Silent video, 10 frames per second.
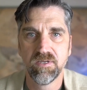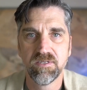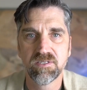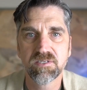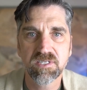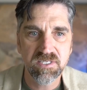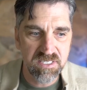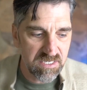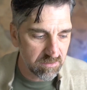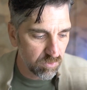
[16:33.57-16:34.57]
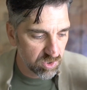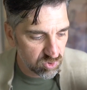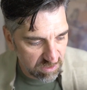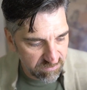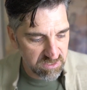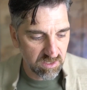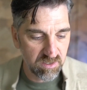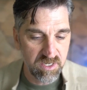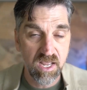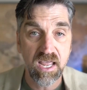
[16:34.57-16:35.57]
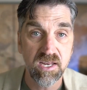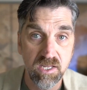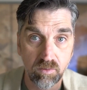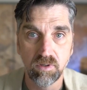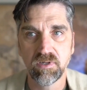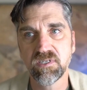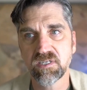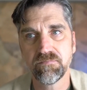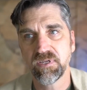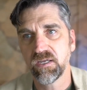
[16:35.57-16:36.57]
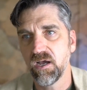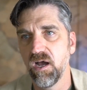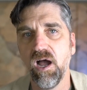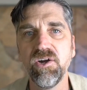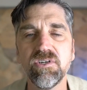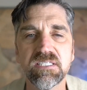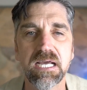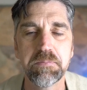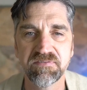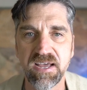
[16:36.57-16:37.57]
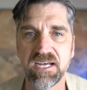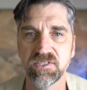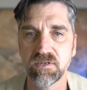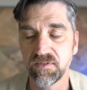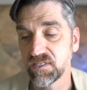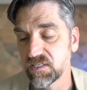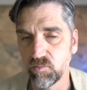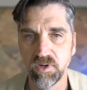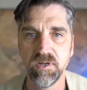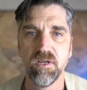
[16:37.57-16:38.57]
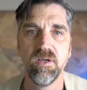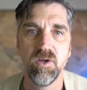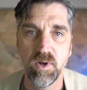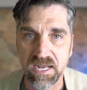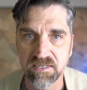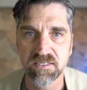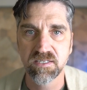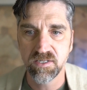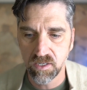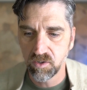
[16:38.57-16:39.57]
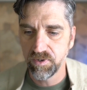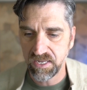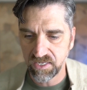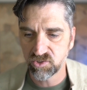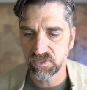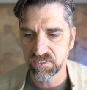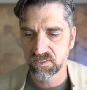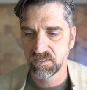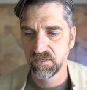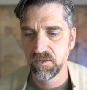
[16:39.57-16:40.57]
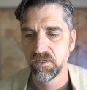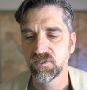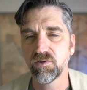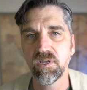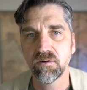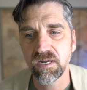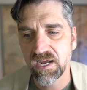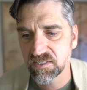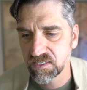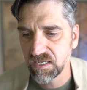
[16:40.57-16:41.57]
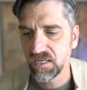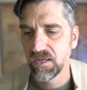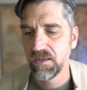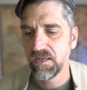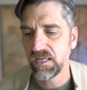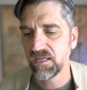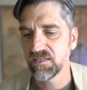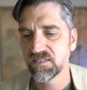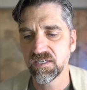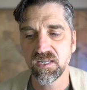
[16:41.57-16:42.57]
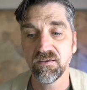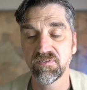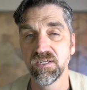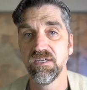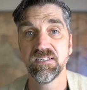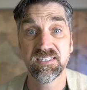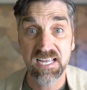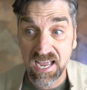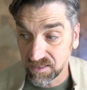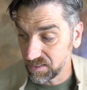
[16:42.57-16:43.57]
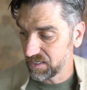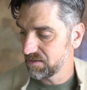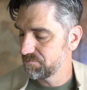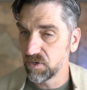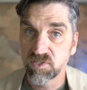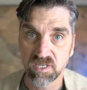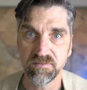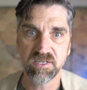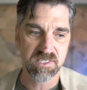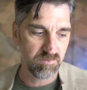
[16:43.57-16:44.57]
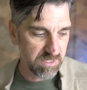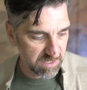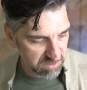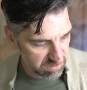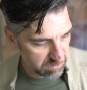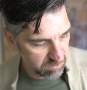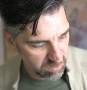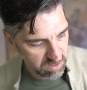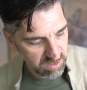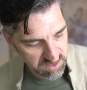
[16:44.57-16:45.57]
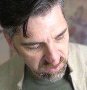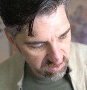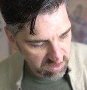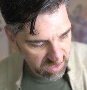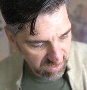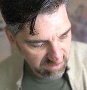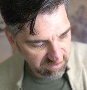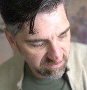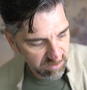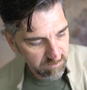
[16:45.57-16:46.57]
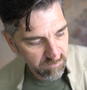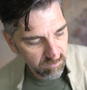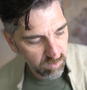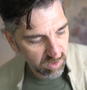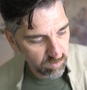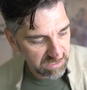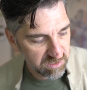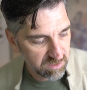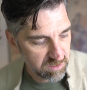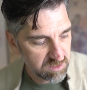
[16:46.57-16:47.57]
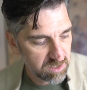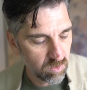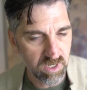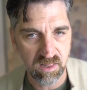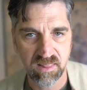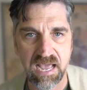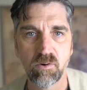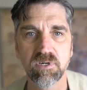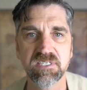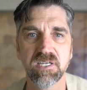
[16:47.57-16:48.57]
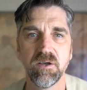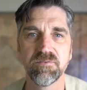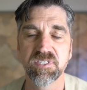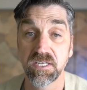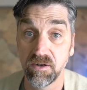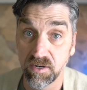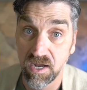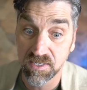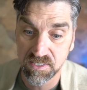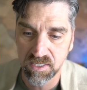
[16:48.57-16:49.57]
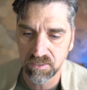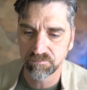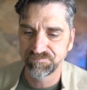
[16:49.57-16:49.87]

to succeed. You're more driven to learn. And you will learn something 100 times faster than someone who has no interest. So curiosity is a gift. Sadly, most of us, we get to a certain age where we don't allow ourselves curiosity.